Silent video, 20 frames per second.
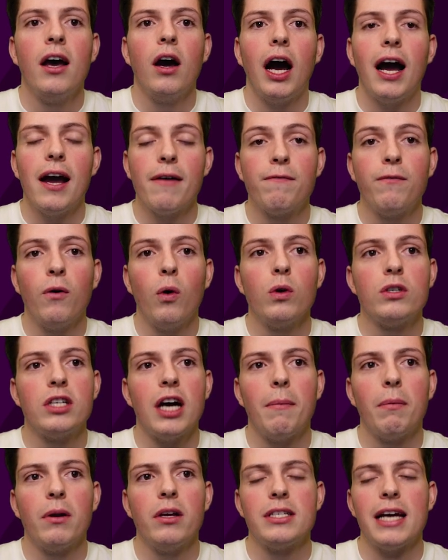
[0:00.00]
I have 4
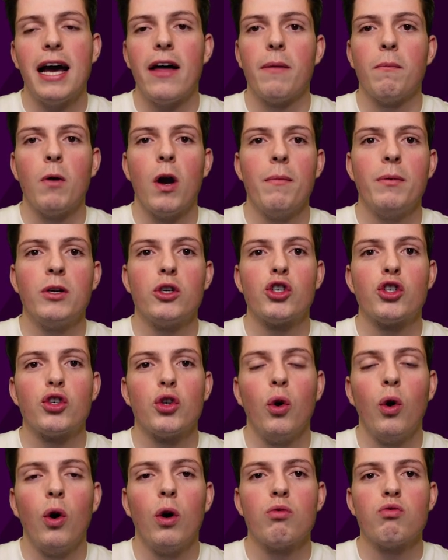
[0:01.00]
doublers at the moment:
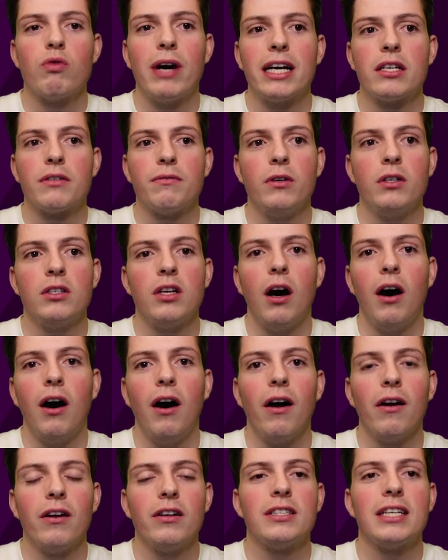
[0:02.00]
Shaw, Rashford,
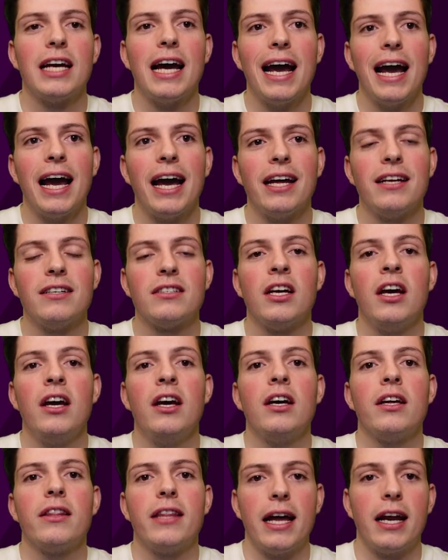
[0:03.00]
Haaland, and
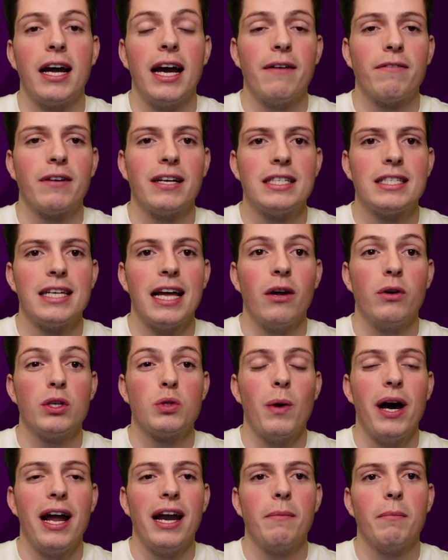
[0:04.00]
then I have Cancelo
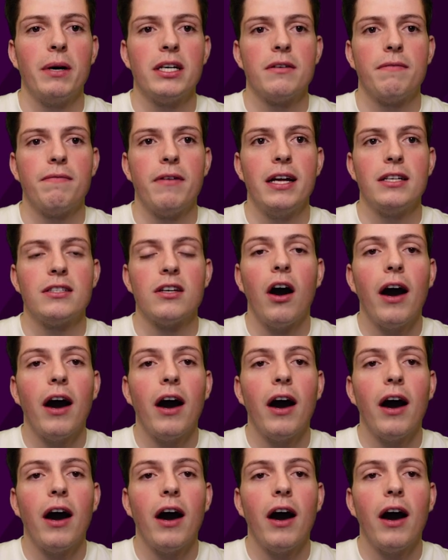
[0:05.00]
as well in my defence.